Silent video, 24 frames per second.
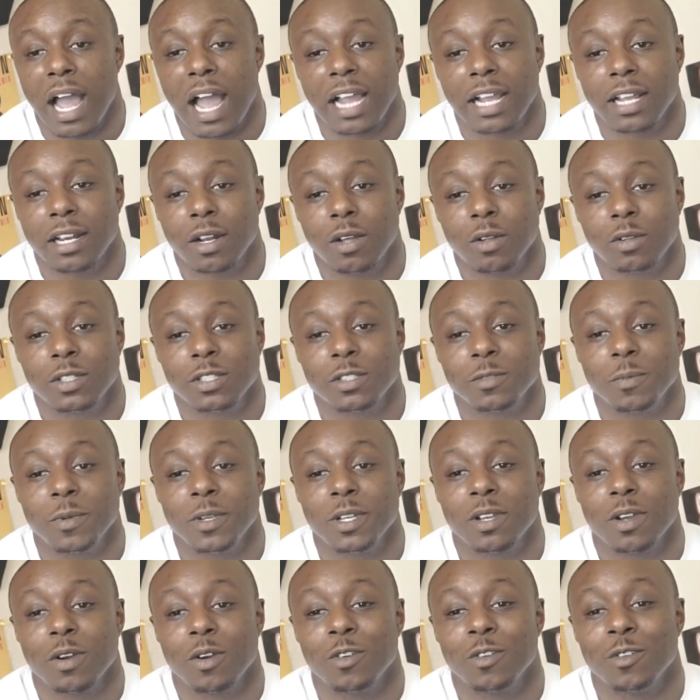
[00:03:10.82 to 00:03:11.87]
I can only
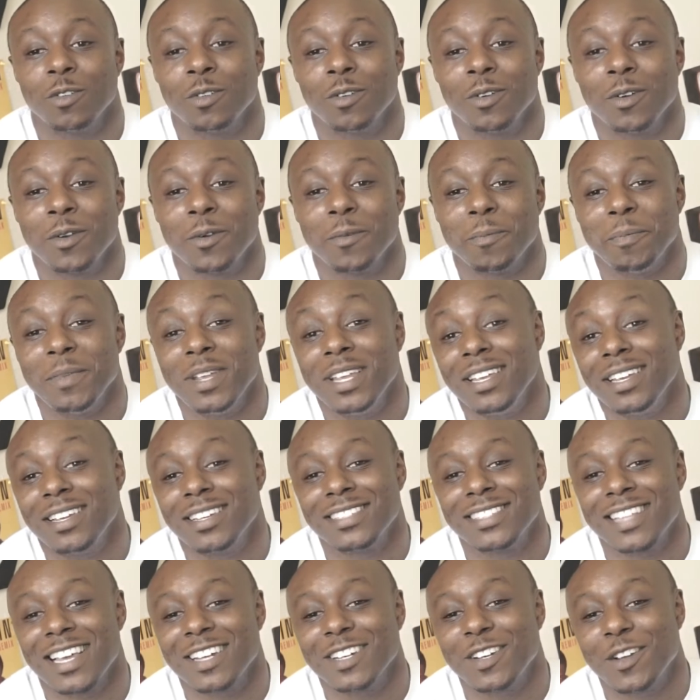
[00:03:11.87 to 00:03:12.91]
speak on me
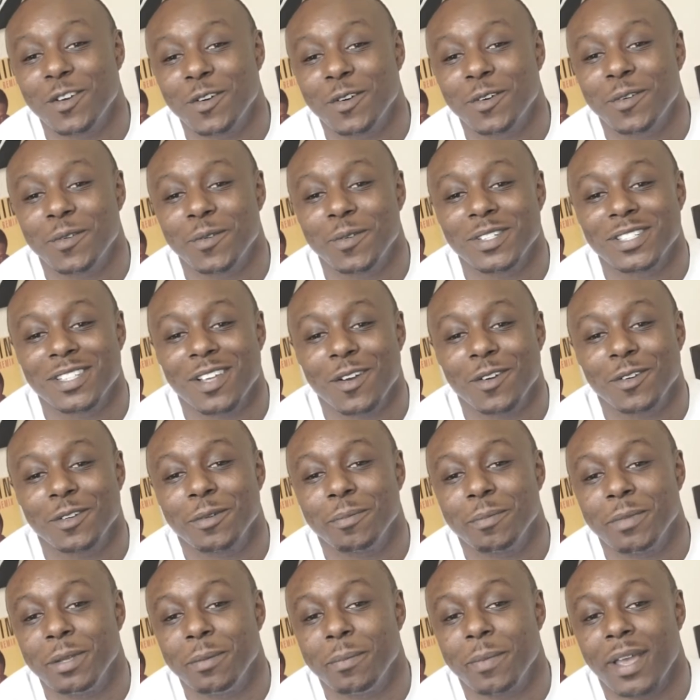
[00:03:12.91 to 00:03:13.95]
because I know what's holding
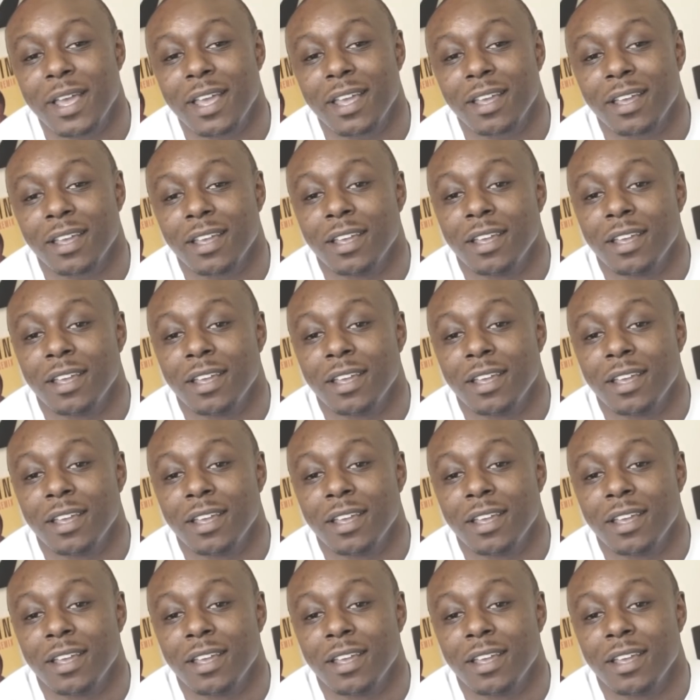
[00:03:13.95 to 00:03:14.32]
me back.